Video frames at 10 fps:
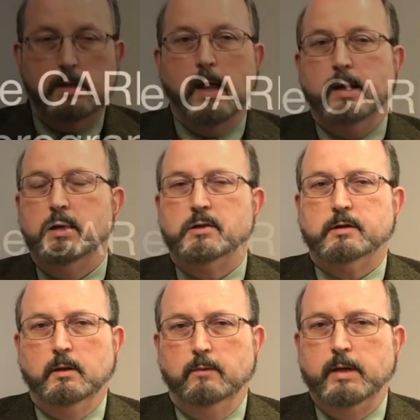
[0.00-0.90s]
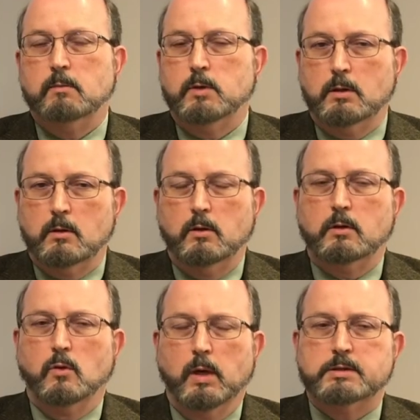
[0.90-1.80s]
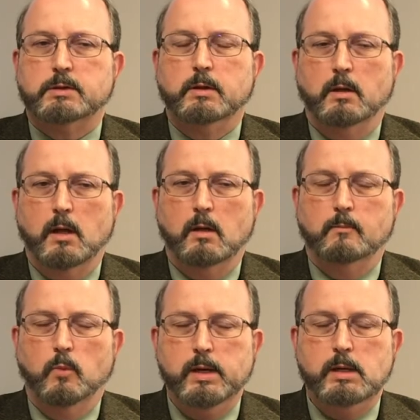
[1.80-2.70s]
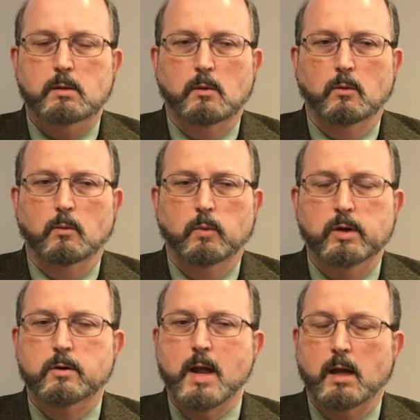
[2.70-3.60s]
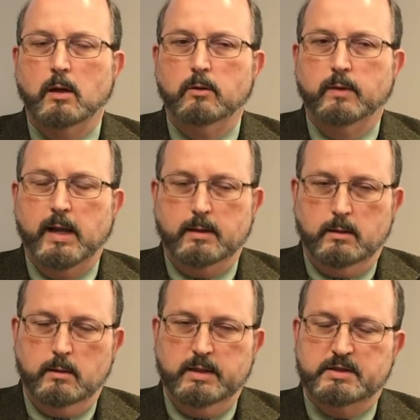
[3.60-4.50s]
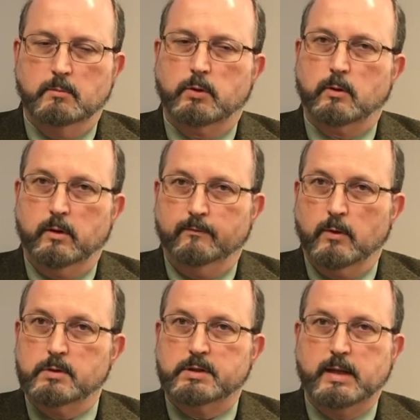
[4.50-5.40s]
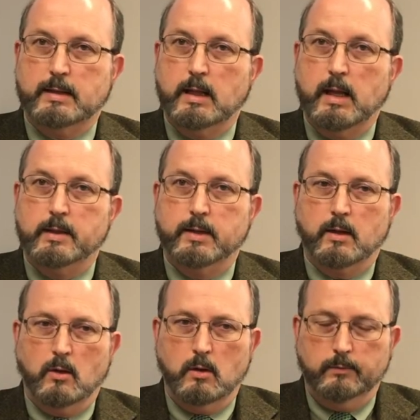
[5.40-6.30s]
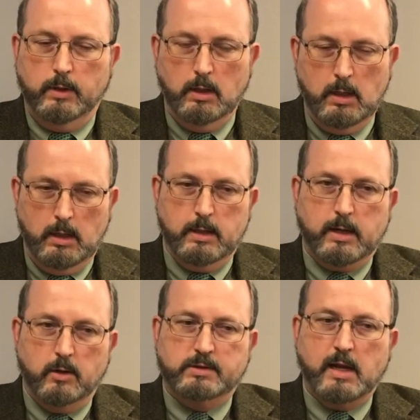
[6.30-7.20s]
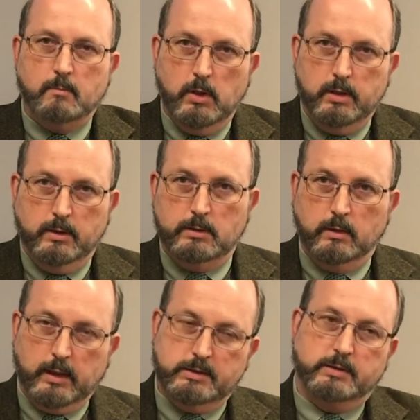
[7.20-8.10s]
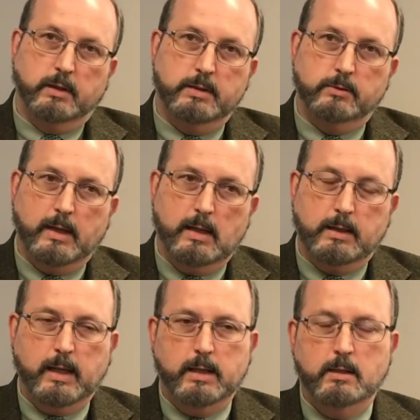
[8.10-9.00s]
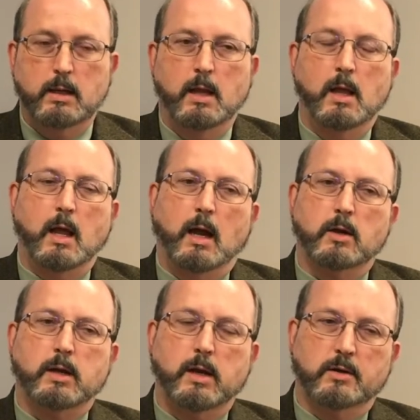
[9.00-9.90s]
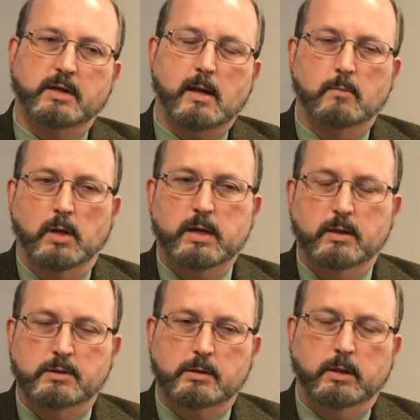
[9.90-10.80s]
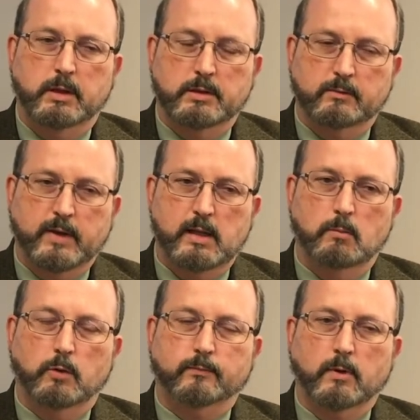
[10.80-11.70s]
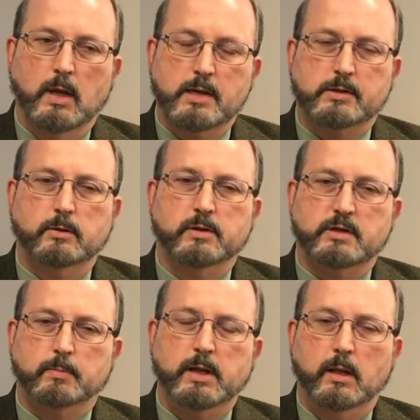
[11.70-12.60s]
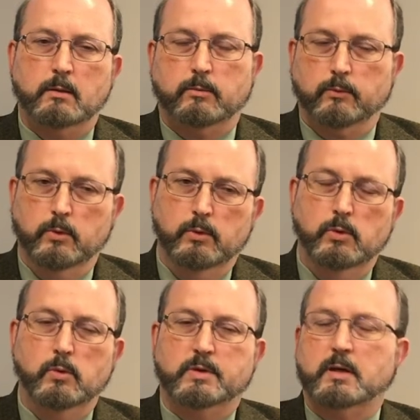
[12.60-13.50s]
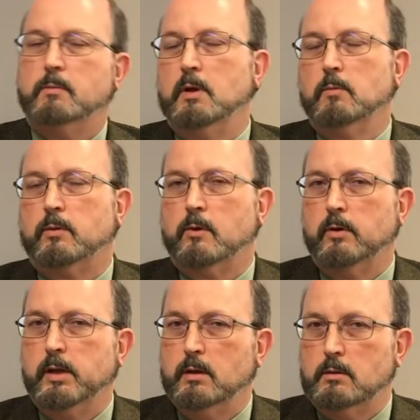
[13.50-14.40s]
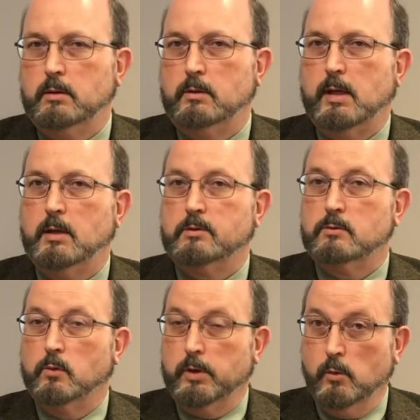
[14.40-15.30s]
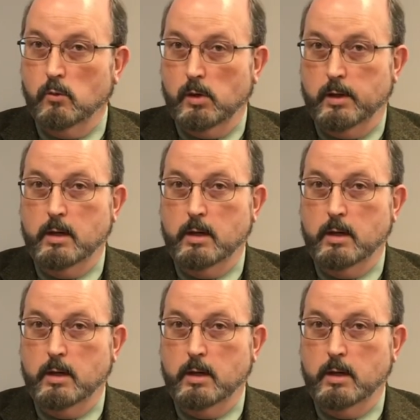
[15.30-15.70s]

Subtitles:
Yeah, it is still available. Good question. We are not under that December 31st deadline that all of the CARES money that the legislature allocated. Our CARES Act money is available for us to expend through September 30th, 2021.